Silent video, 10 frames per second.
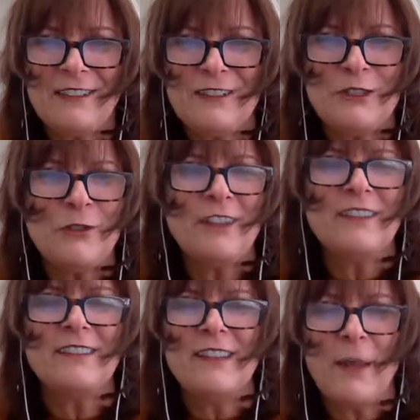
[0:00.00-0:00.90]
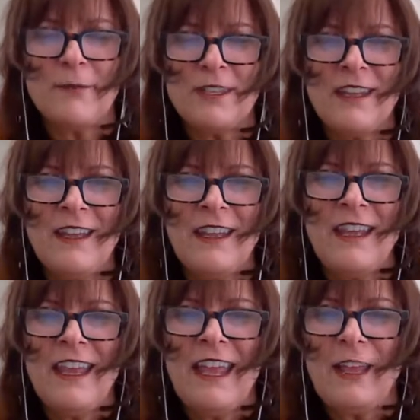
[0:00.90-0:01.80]
to accept
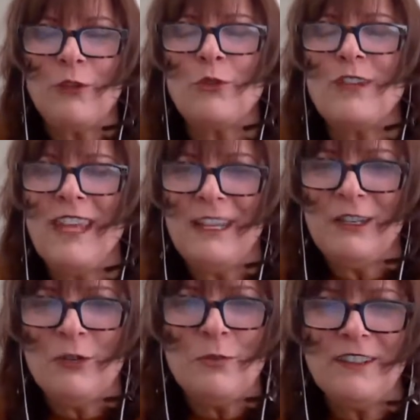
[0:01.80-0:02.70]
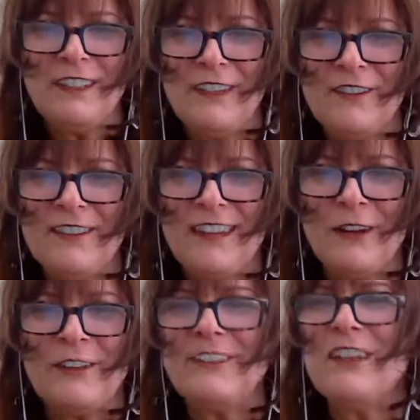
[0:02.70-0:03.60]
and create new beliefs
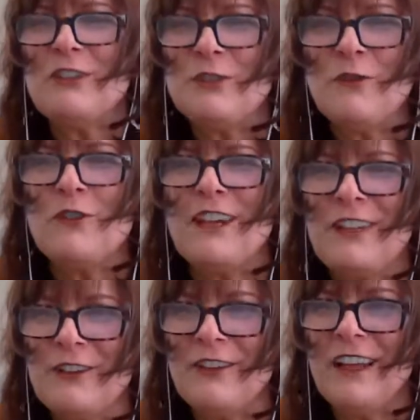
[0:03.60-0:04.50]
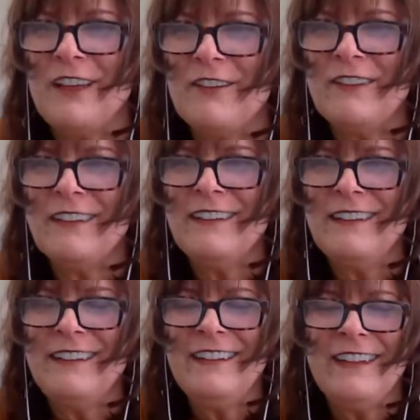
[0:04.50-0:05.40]
that'll set you free in your life.
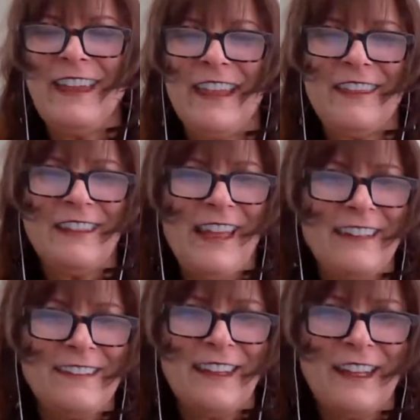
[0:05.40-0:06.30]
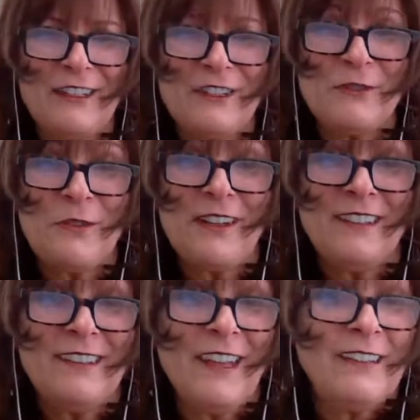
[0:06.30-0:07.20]
And the last thing I just want
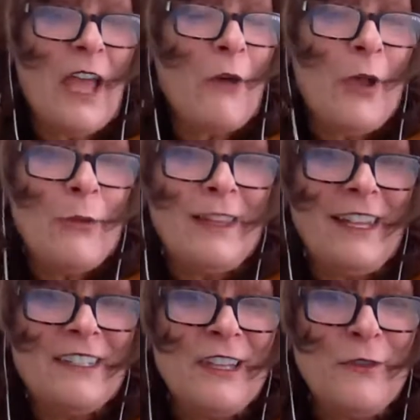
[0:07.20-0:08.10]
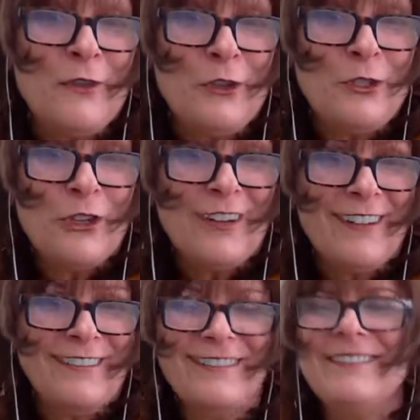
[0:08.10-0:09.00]
to say is how I relate to the
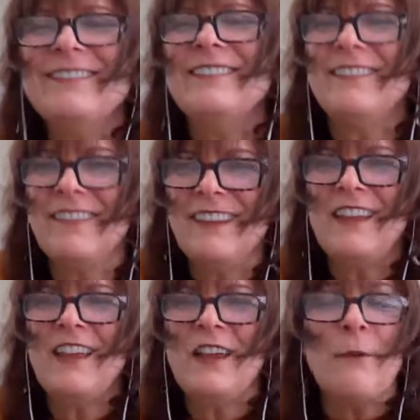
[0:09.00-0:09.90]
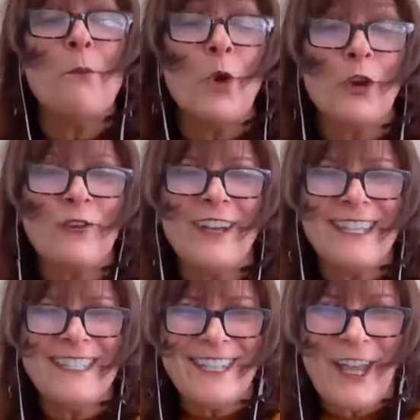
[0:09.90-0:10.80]
future. More
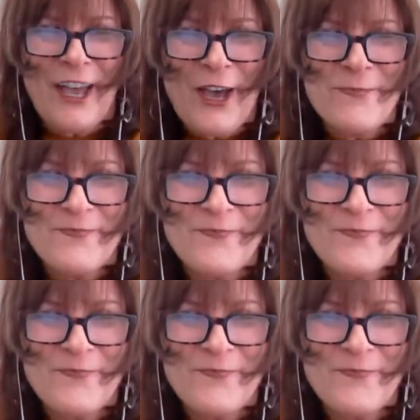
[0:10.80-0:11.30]
fun to come.